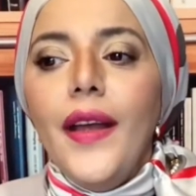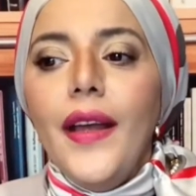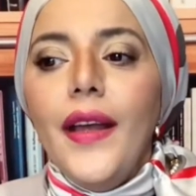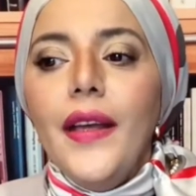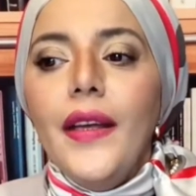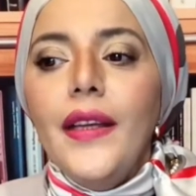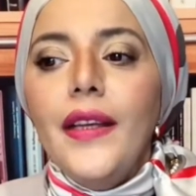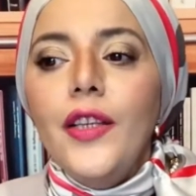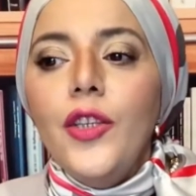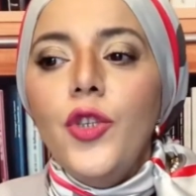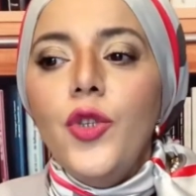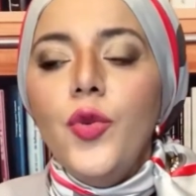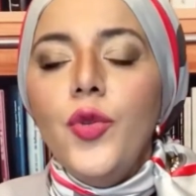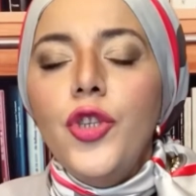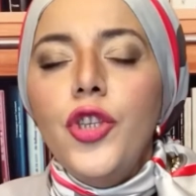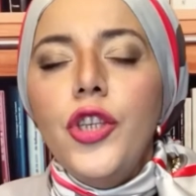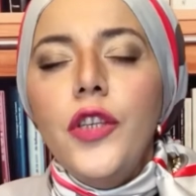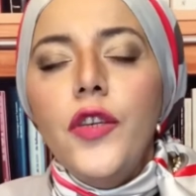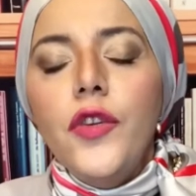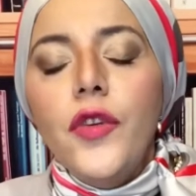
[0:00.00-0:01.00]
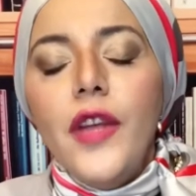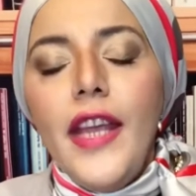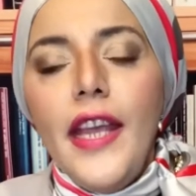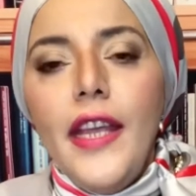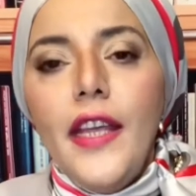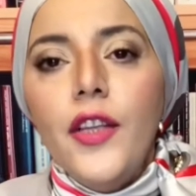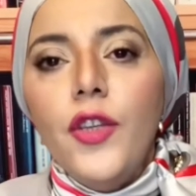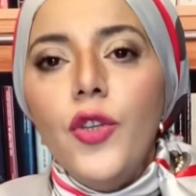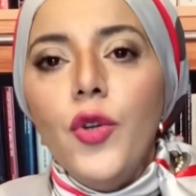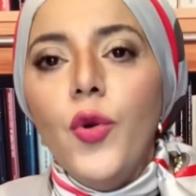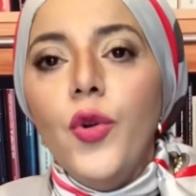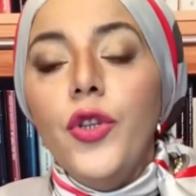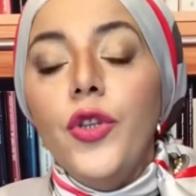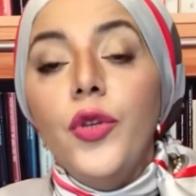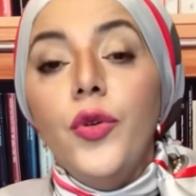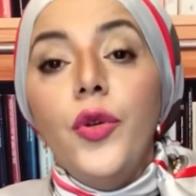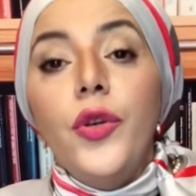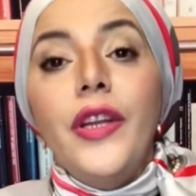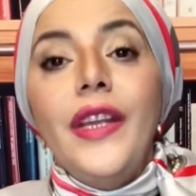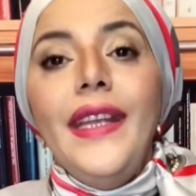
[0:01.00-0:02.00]
generate or to
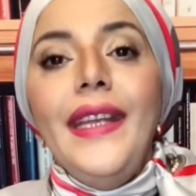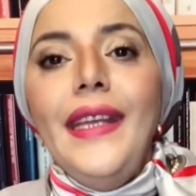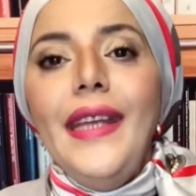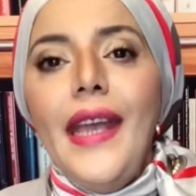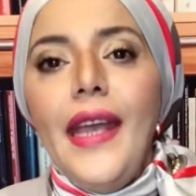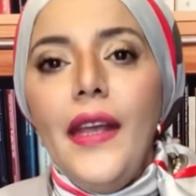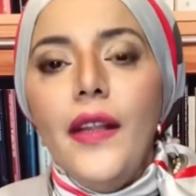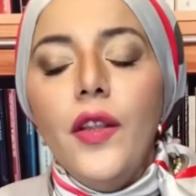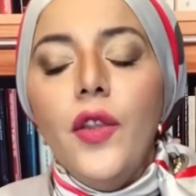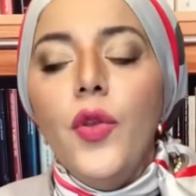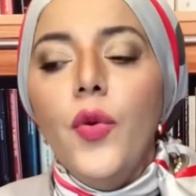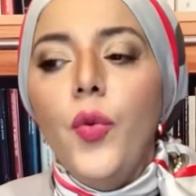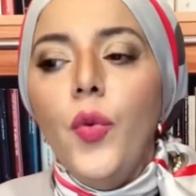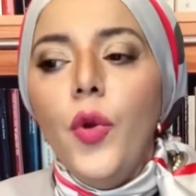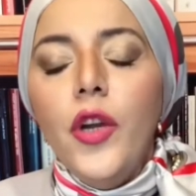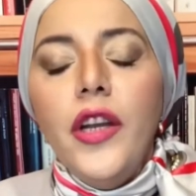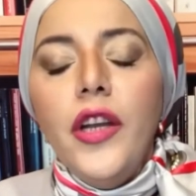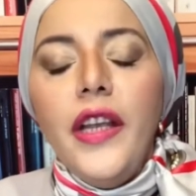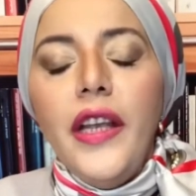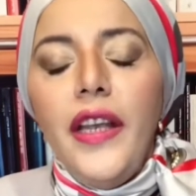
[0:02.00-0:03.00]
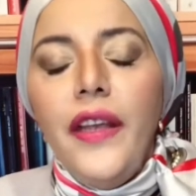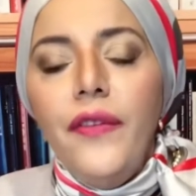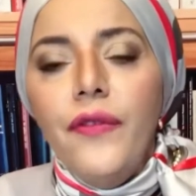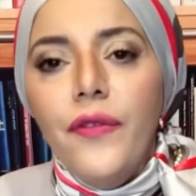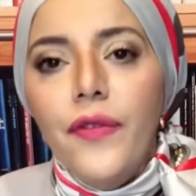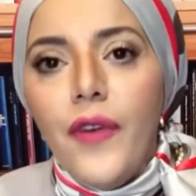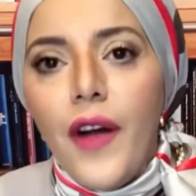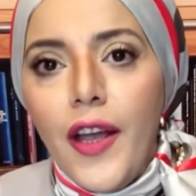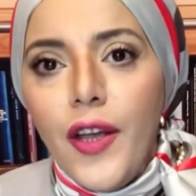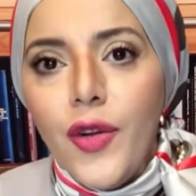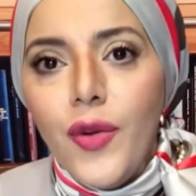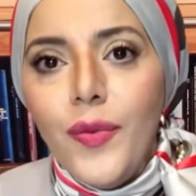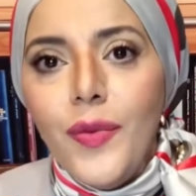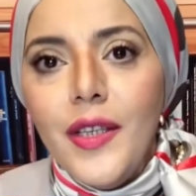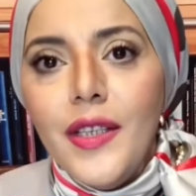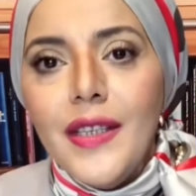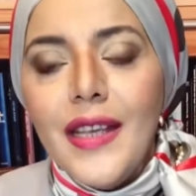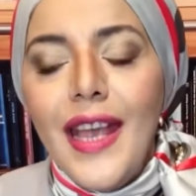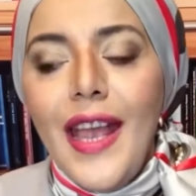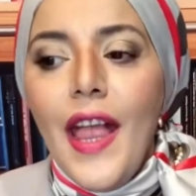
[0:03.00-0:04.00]
create the work environment
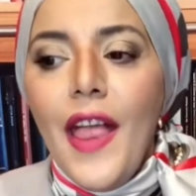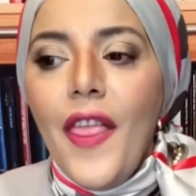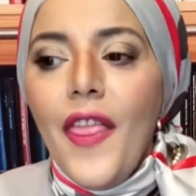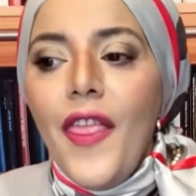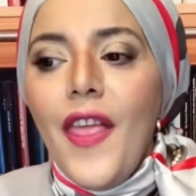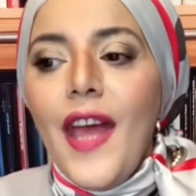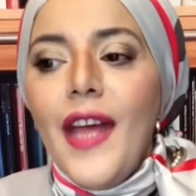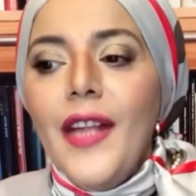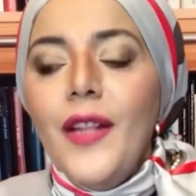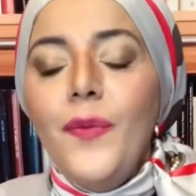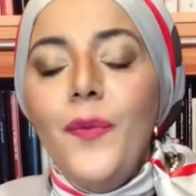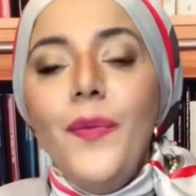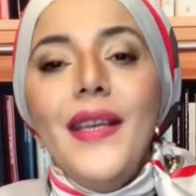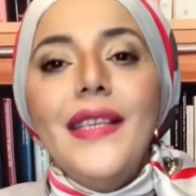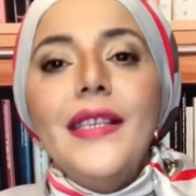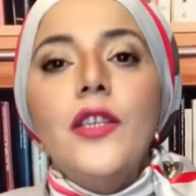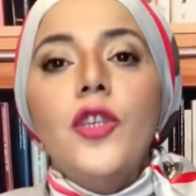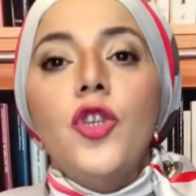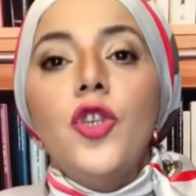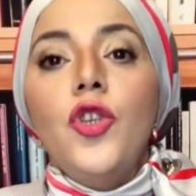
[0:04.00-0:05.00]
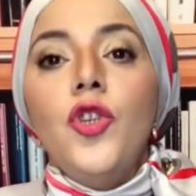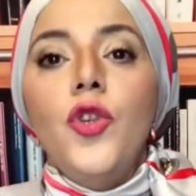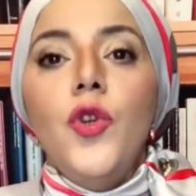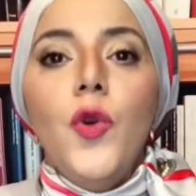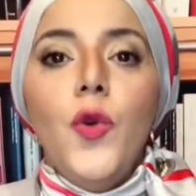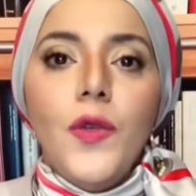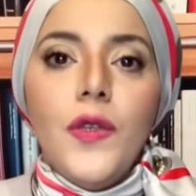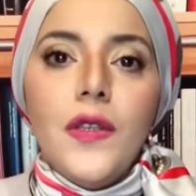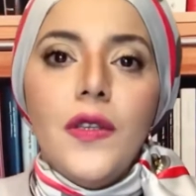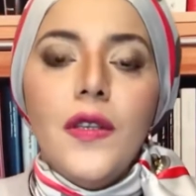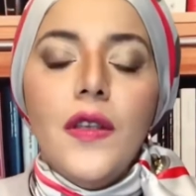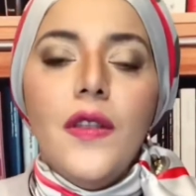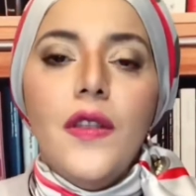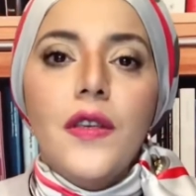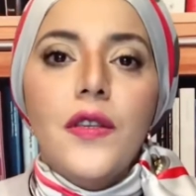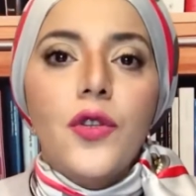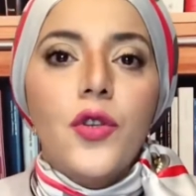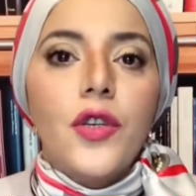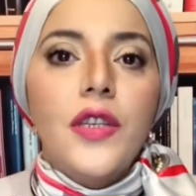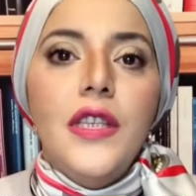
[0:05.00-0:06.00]
that best suits the
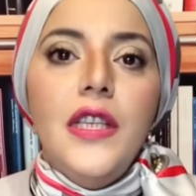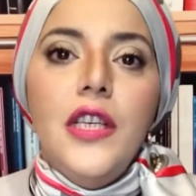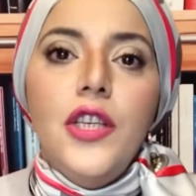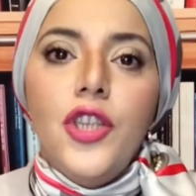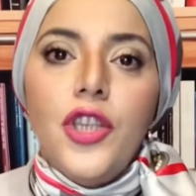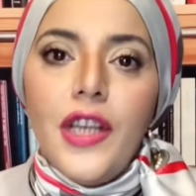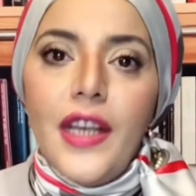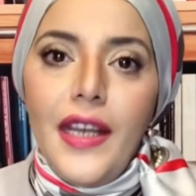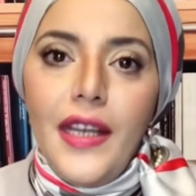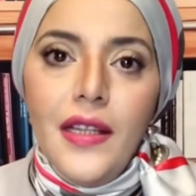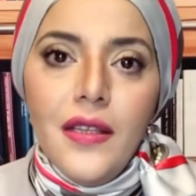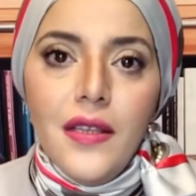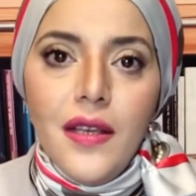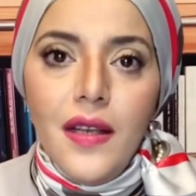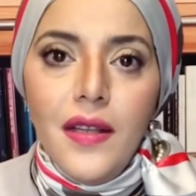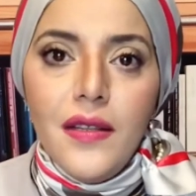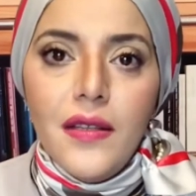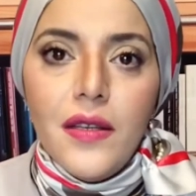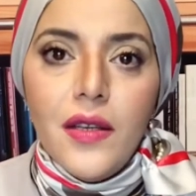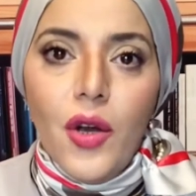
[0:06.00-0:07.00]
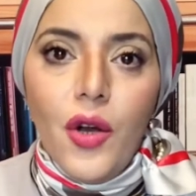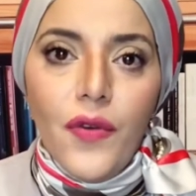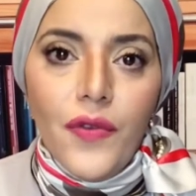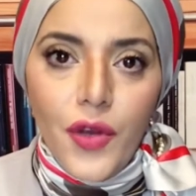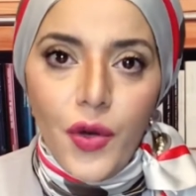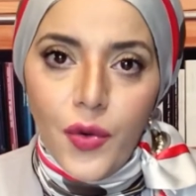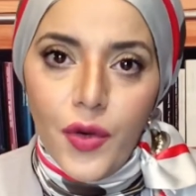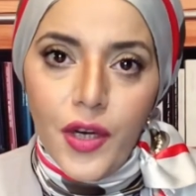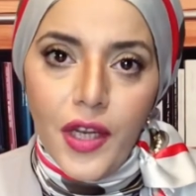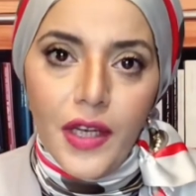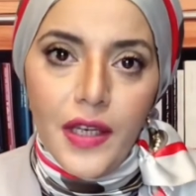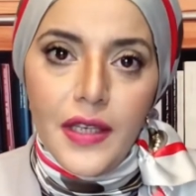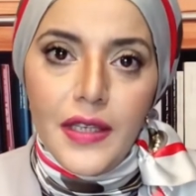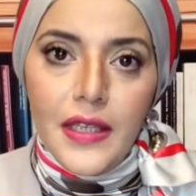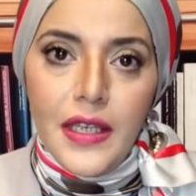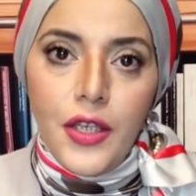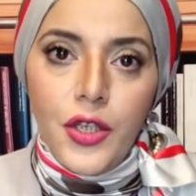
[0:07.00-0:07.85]
strategic intent of the organization.